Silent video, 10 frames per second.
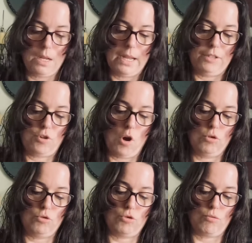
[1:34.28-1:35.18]
It's
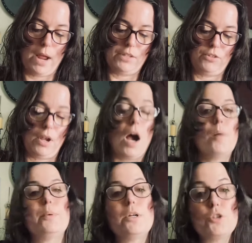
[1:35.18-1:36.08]
called Dress
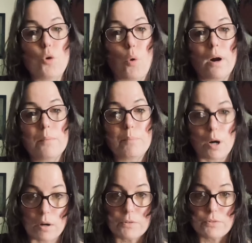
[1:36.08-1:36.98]
Up Your
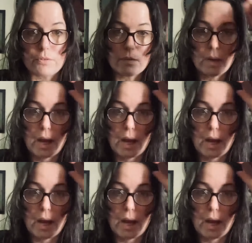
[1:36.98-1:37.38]
Purse.